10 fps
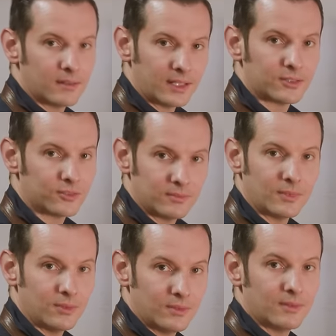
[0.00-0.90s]
That's
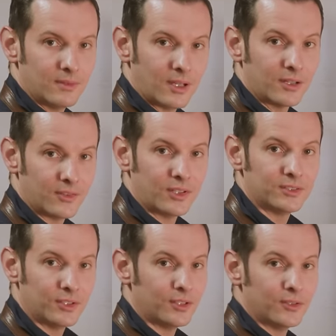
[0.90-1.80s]
a good
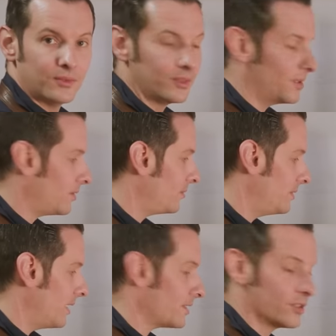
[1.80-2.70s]
thing to do, you know,
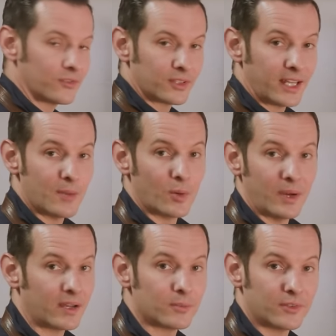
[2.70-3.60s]
not just for the camo
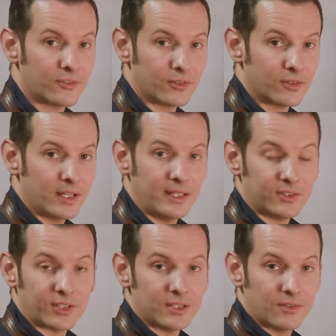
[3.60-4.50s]
pattern, but for any
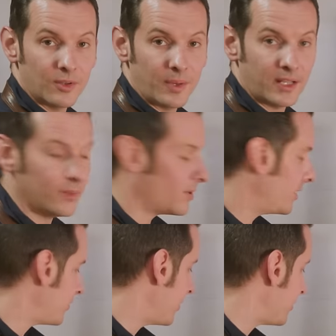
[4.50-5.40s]
stage of the painting
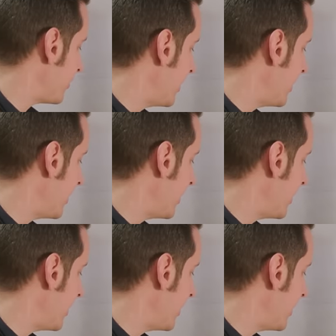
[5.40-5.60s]
process.